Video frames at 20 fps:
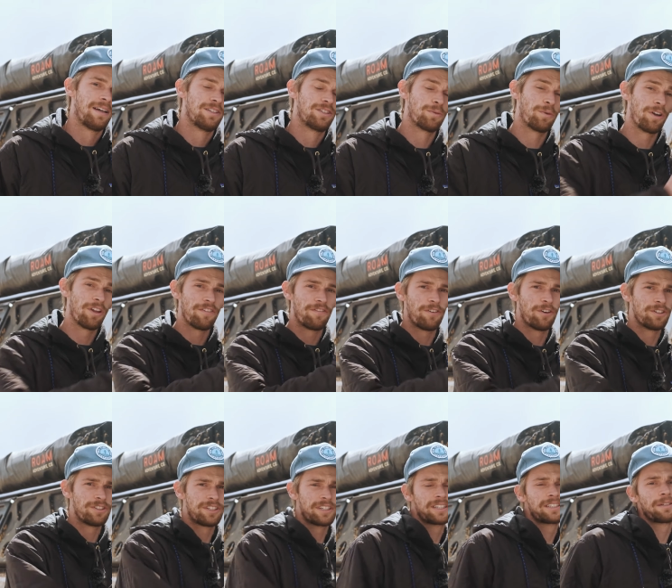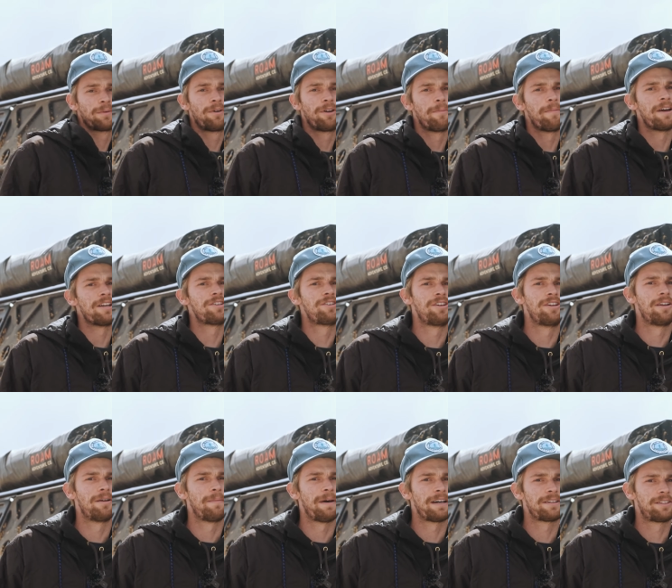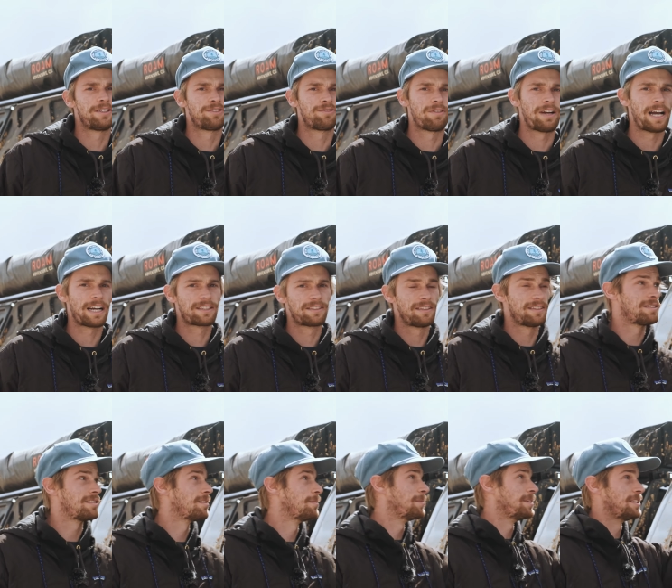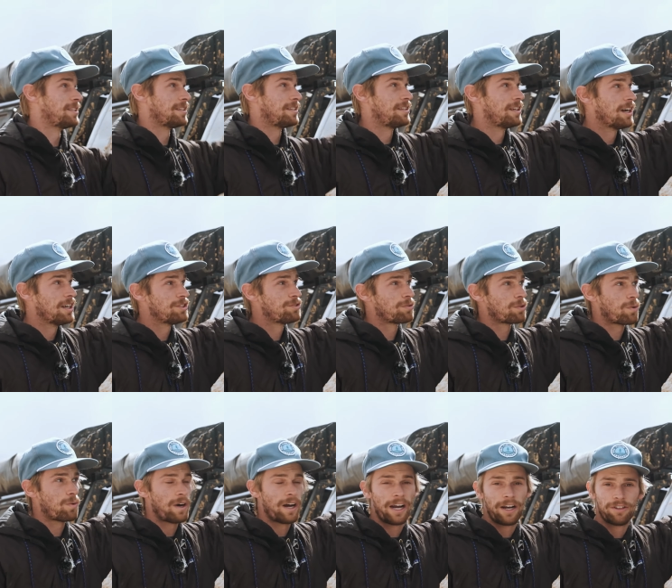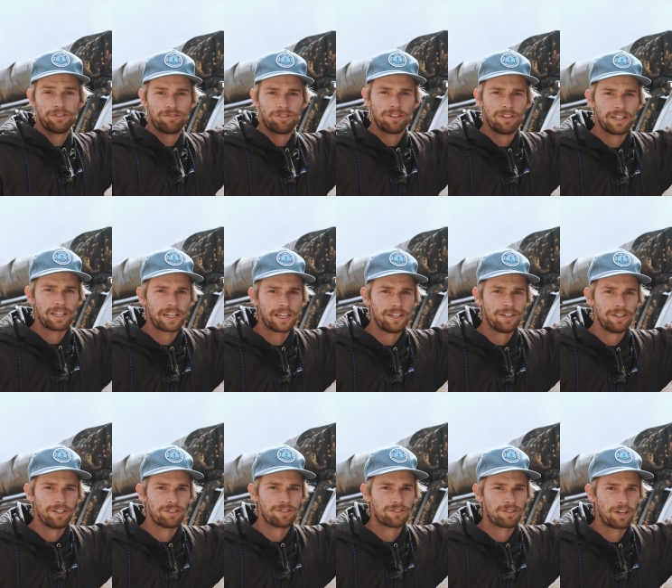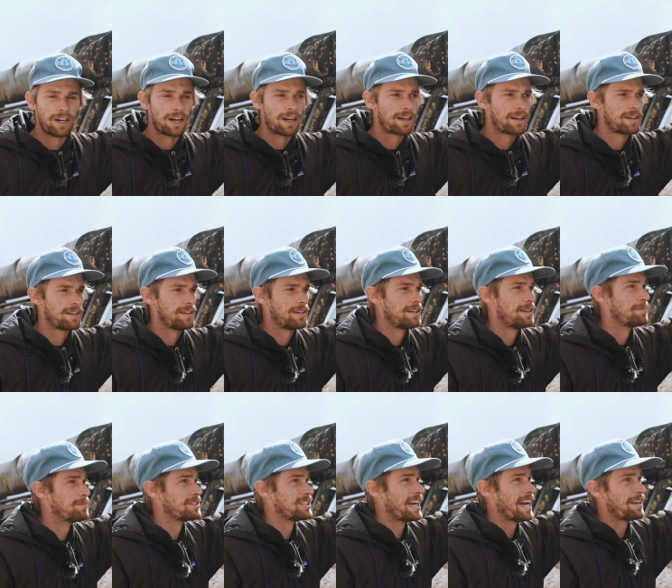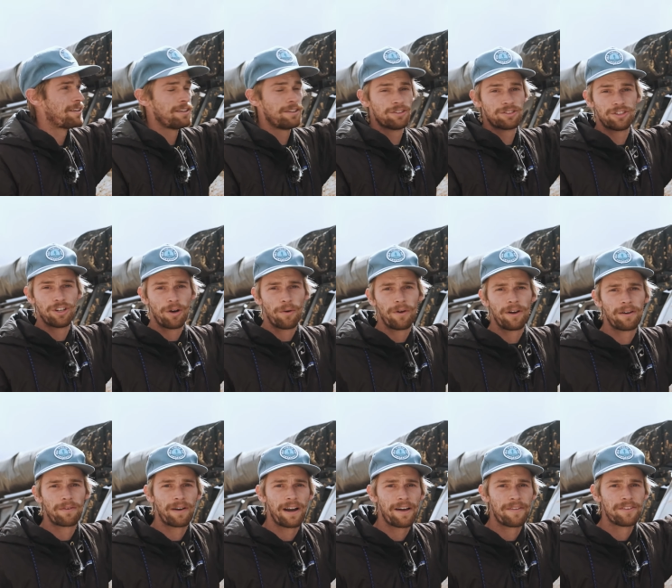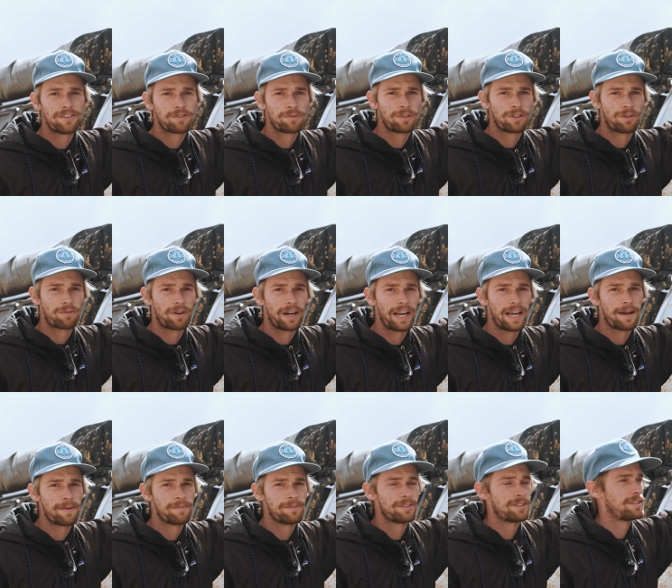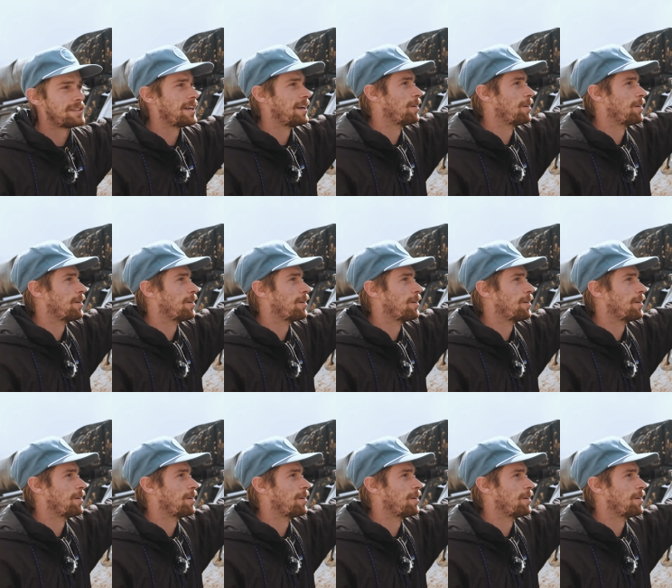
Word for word: So one of the first things I want to mention about this rack system is it does require drilling into your truck. Um, sadly, there's no way around this with the Rams.